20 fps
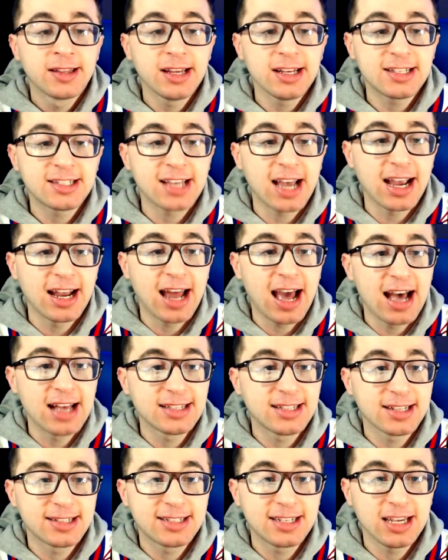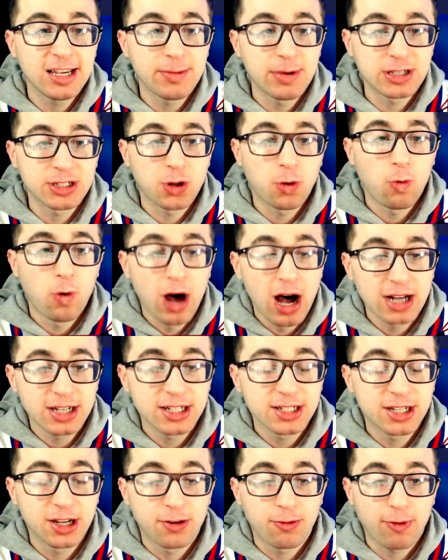This site has the team as the
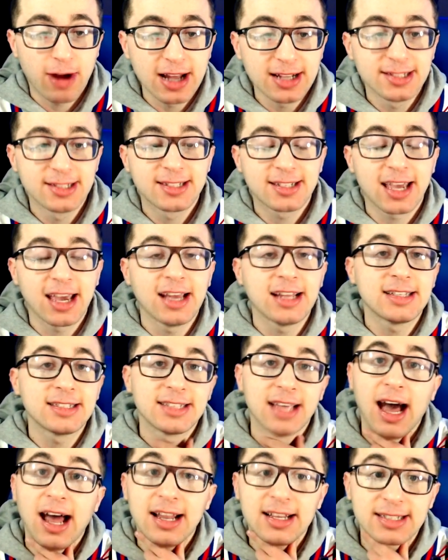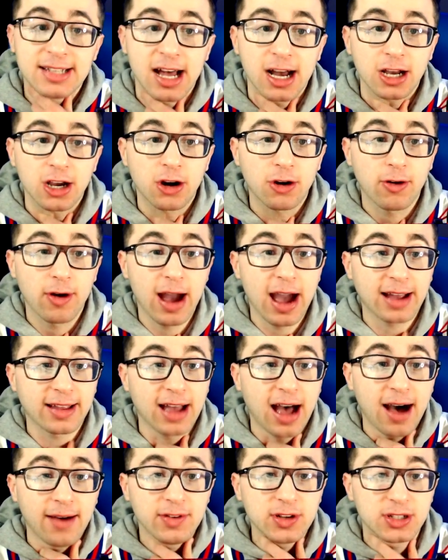Washington Redskins. That is not correct.
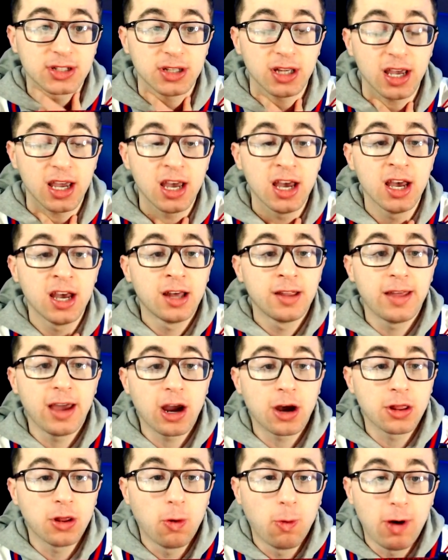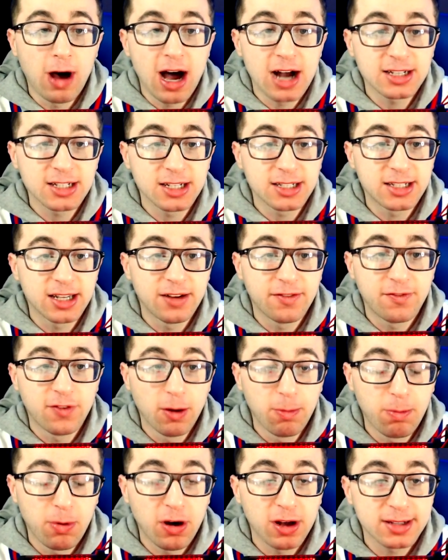Obviously, they are the Washington
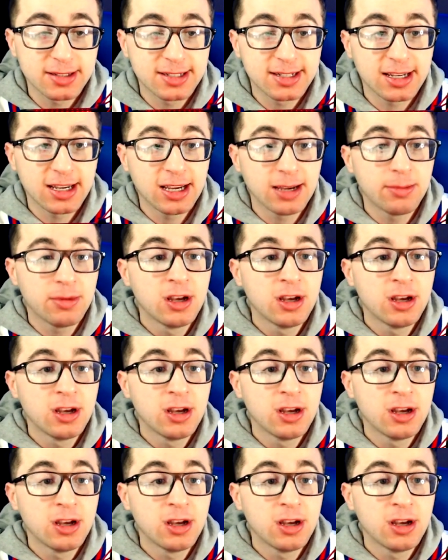football team.